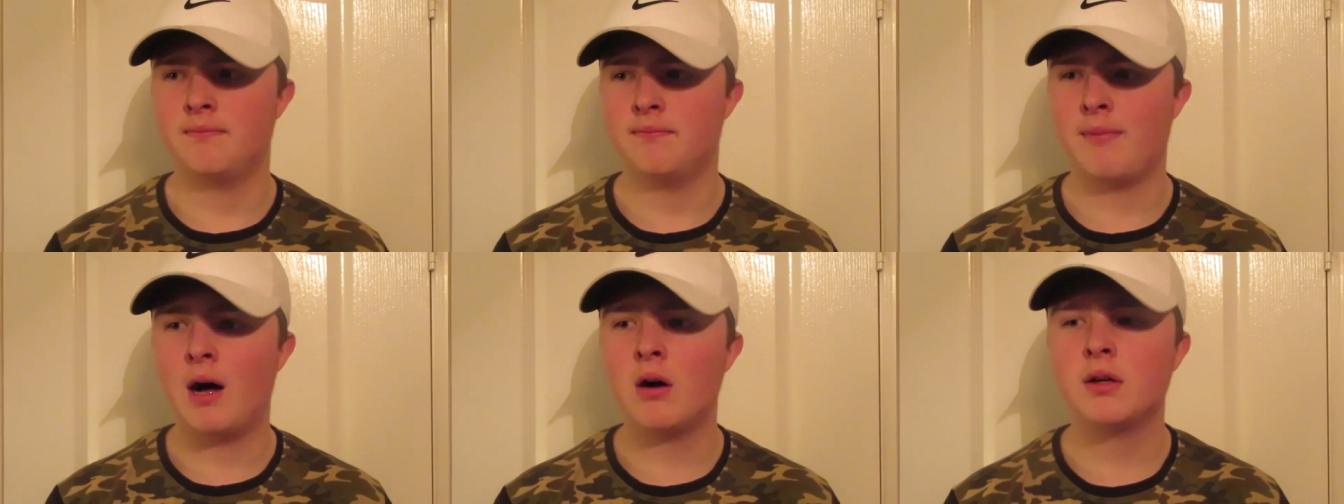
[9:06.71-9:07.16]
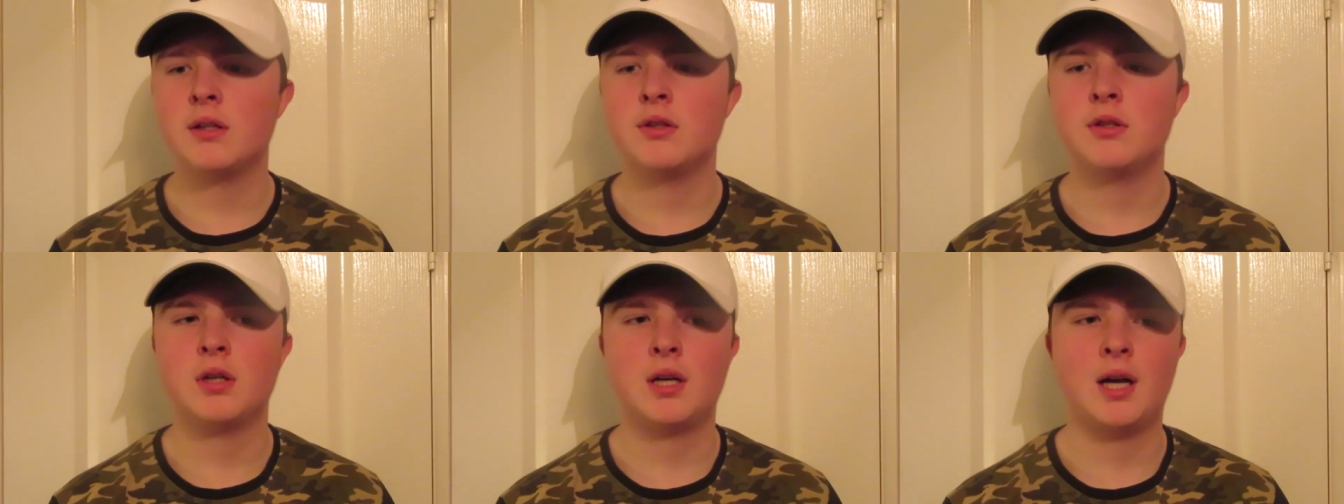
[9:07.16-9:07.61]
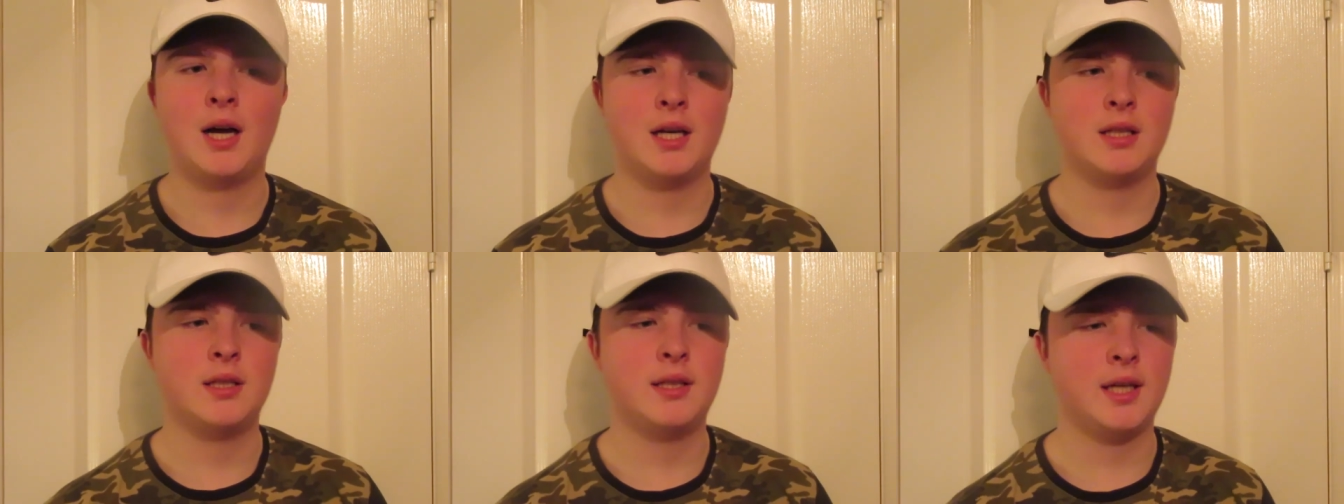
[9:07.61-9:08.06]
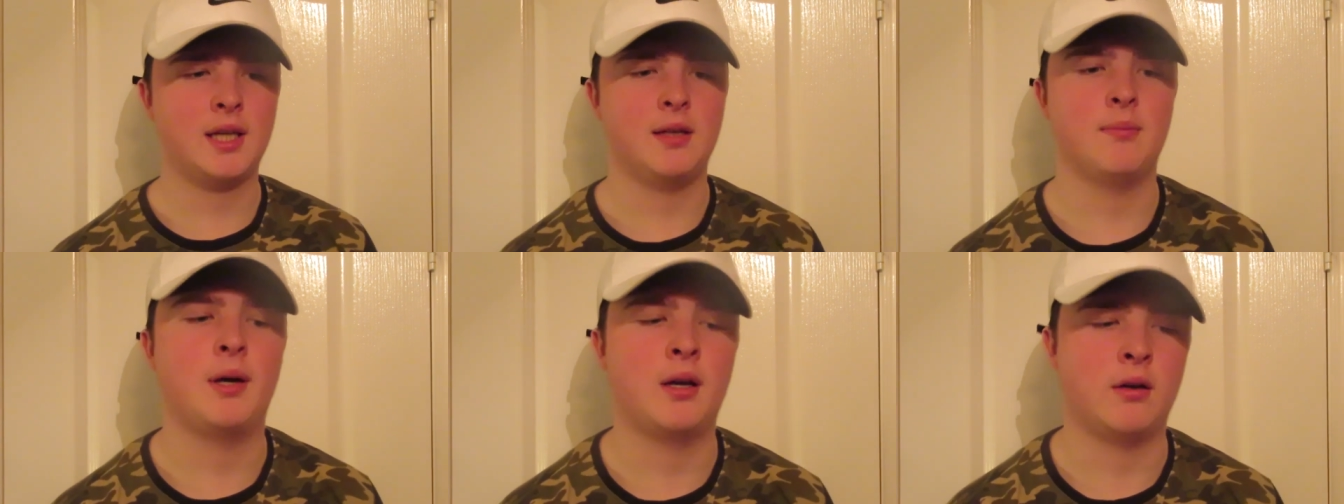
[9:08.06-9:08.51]
Malkin took a high
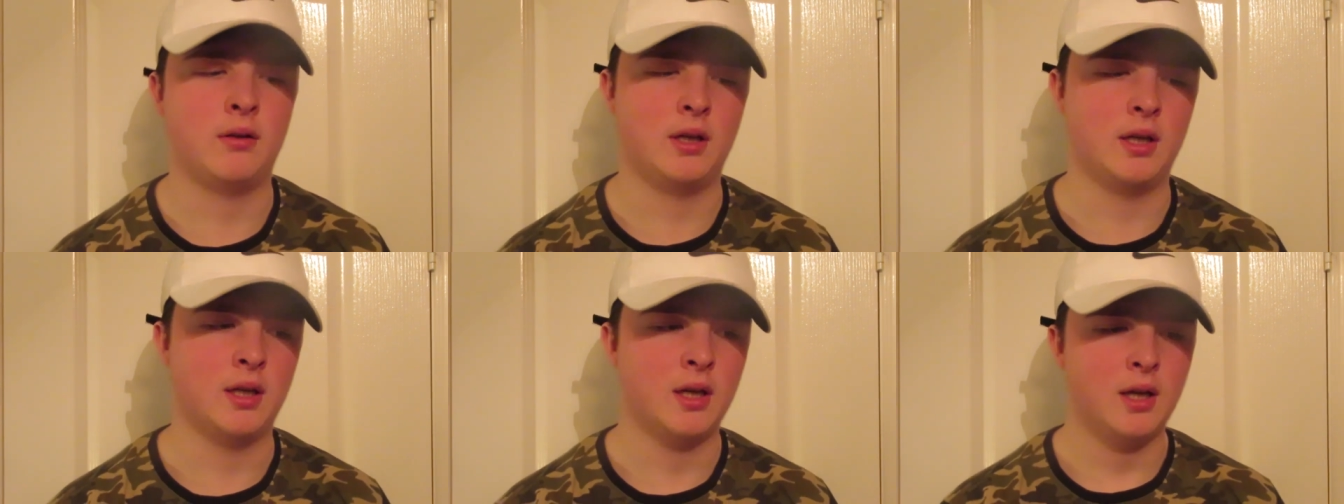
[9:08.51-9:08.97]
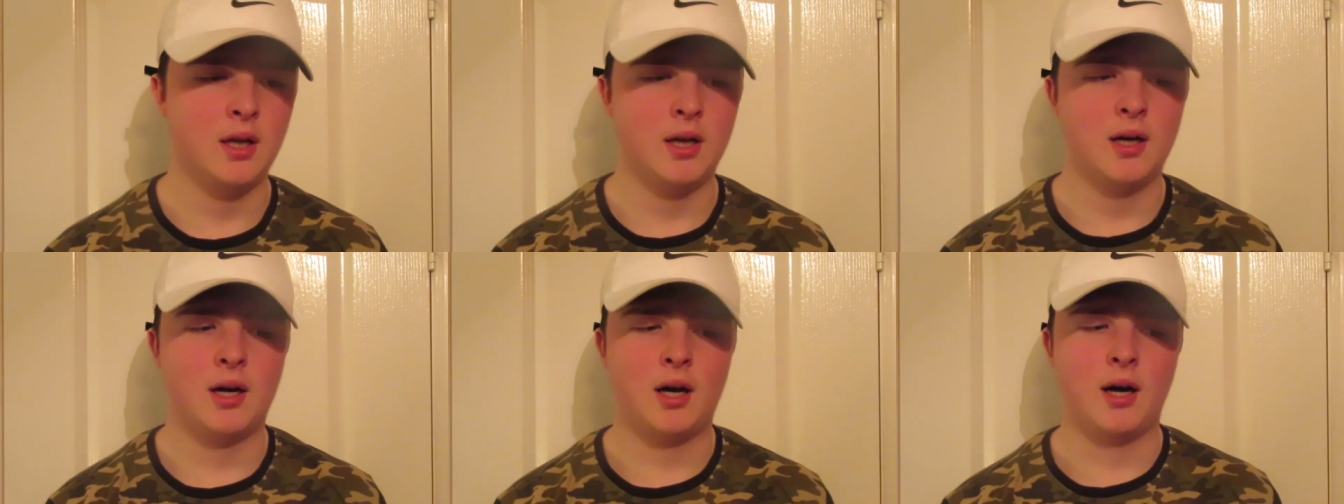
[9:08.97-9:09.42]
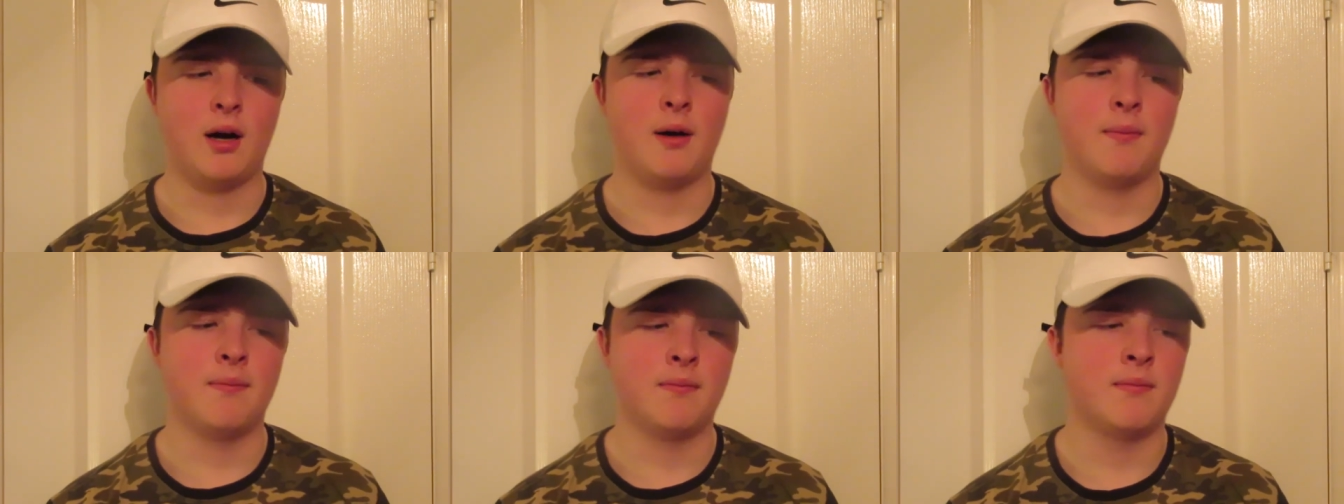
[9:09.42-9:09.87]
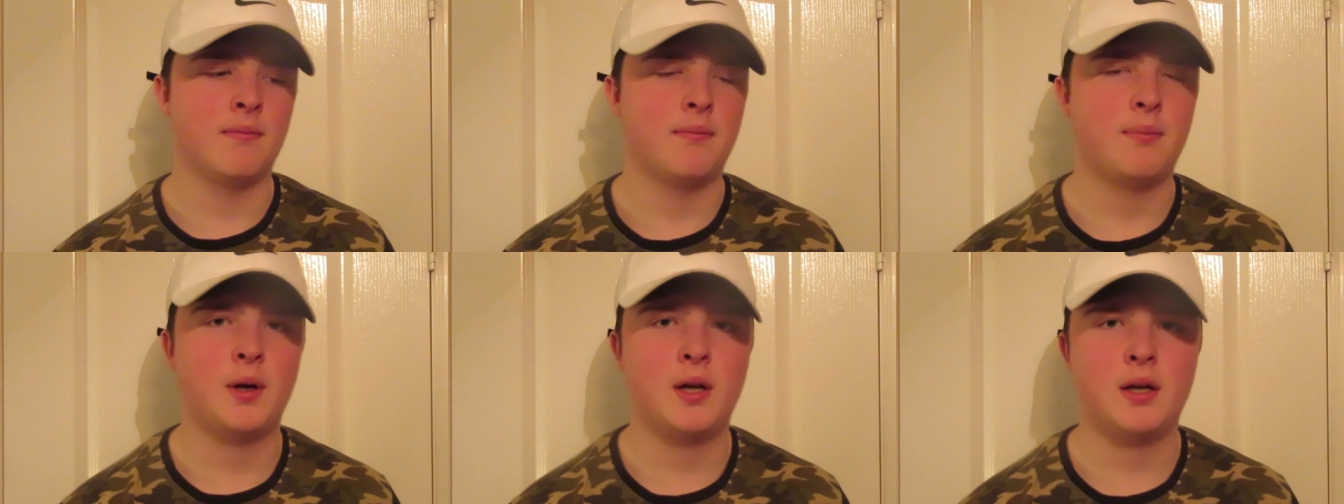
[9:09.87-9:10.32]
sticking penalty um,
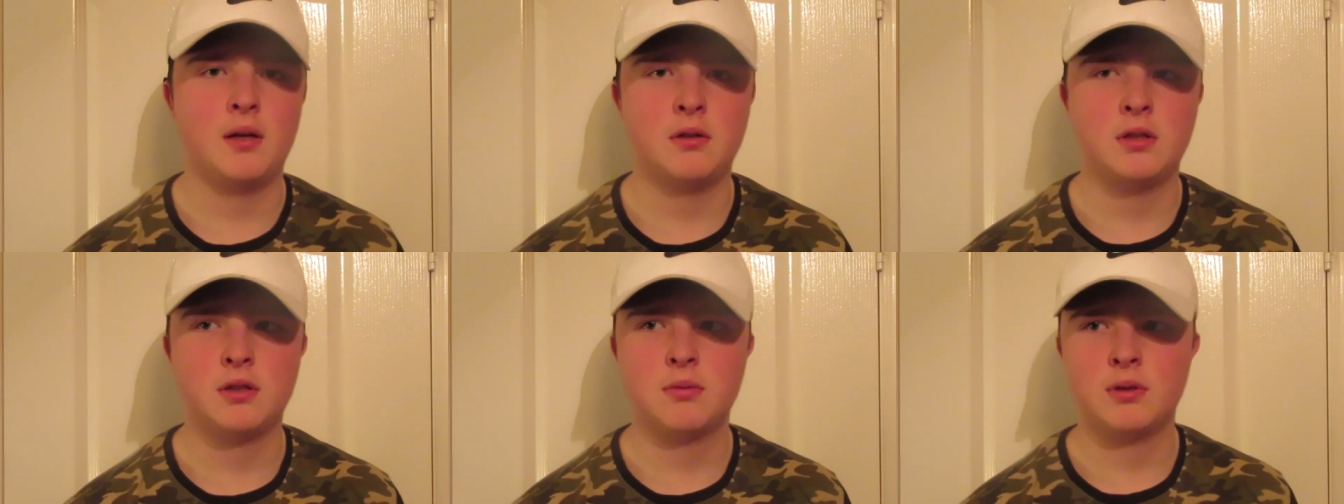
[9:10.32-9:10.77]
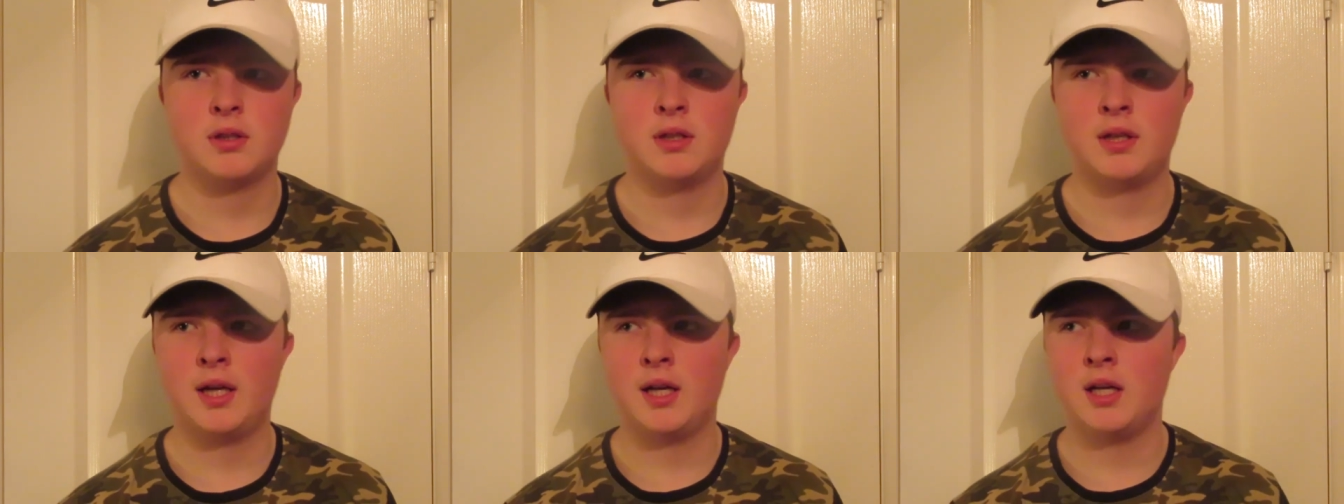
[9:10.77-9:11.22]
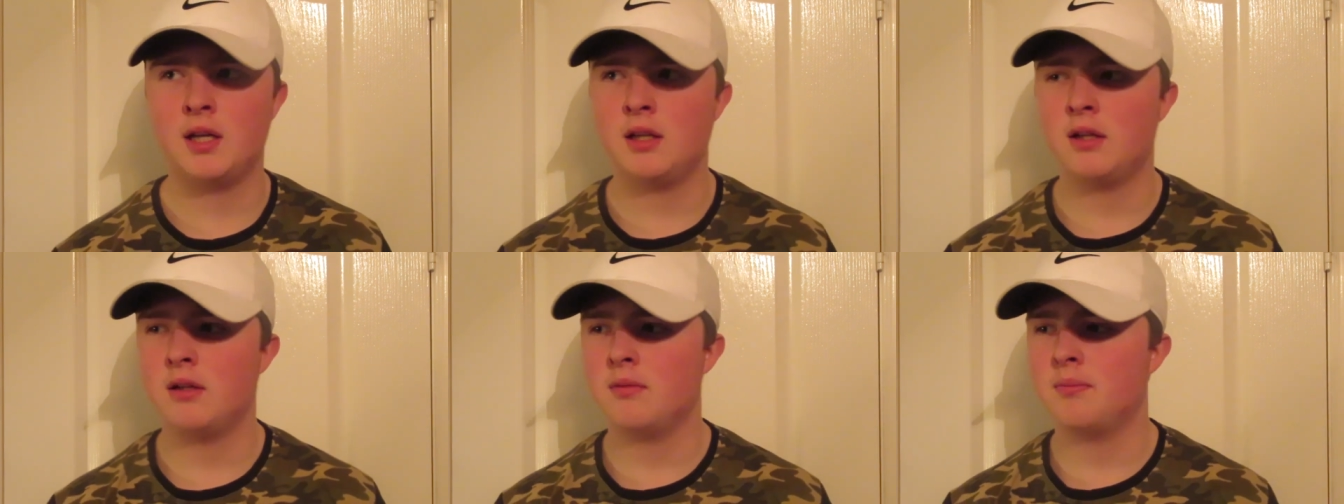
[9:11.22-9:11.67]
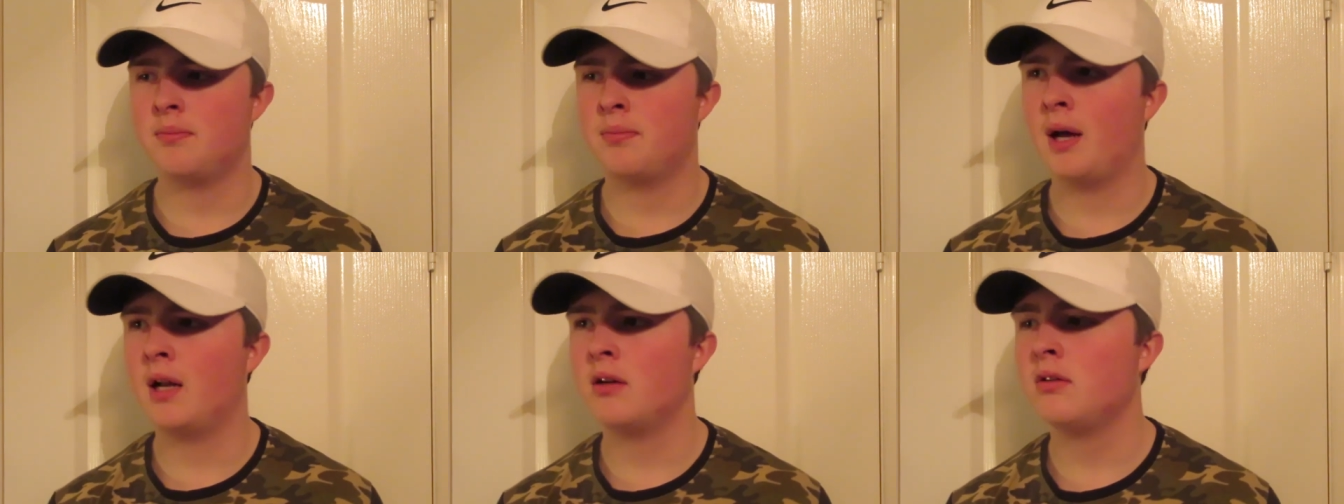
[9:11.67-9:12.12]
but it just wasn't any
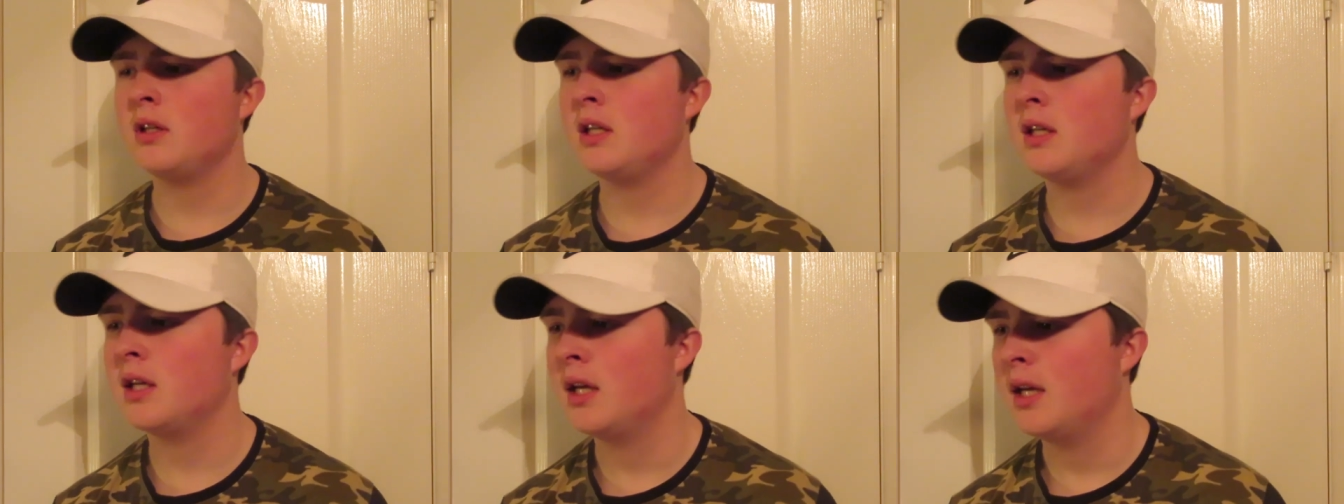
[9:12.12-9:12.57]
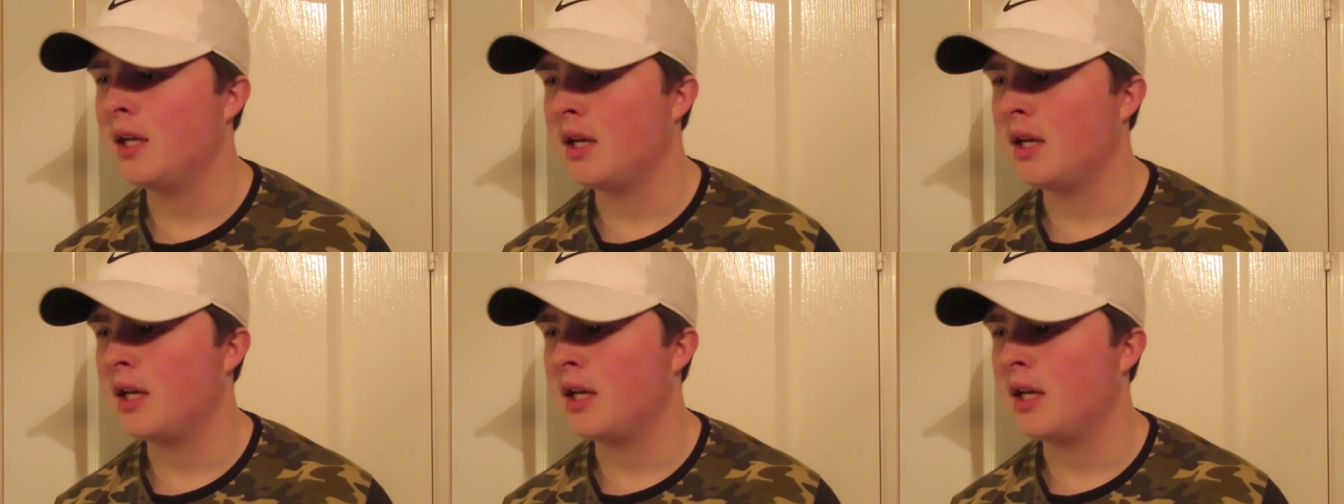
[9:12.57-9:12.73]
penalty.